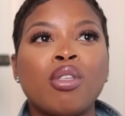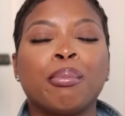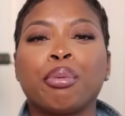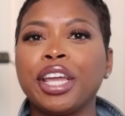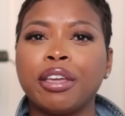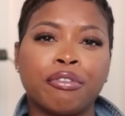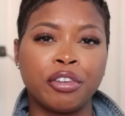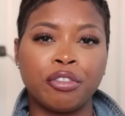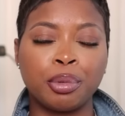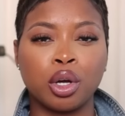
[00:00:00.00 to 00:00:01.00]
breaking
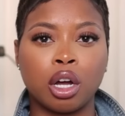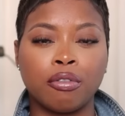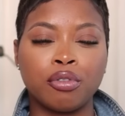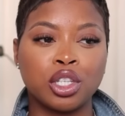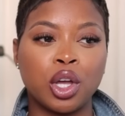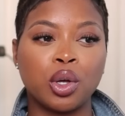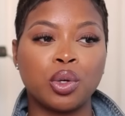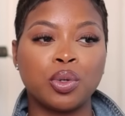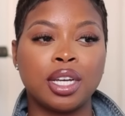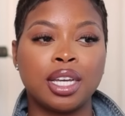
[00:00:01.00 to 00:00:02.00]
from your comfort
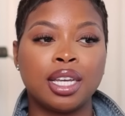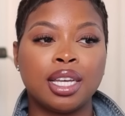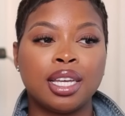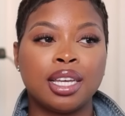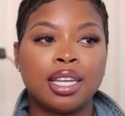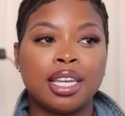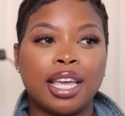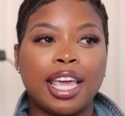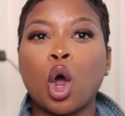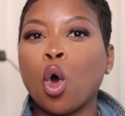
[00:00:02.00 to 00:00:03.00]
zone
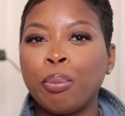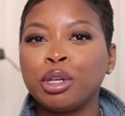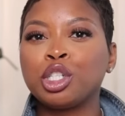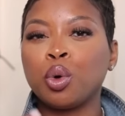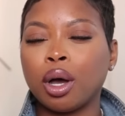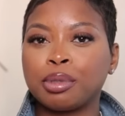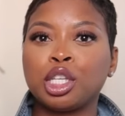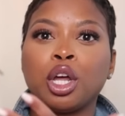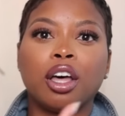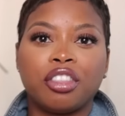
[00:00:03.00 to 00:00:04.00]
it opens you up
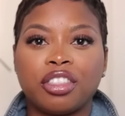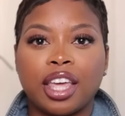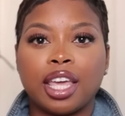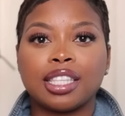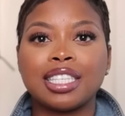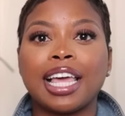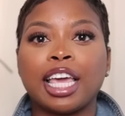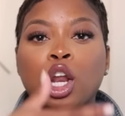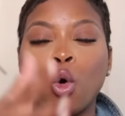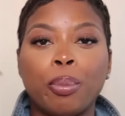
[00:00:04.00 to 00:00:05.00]
to other things. It's like
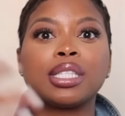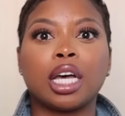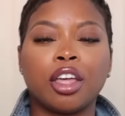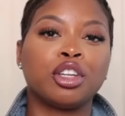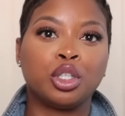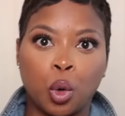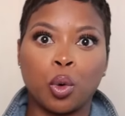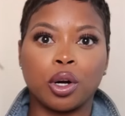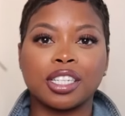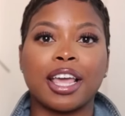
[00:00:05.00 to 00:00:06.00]
it opens other doors.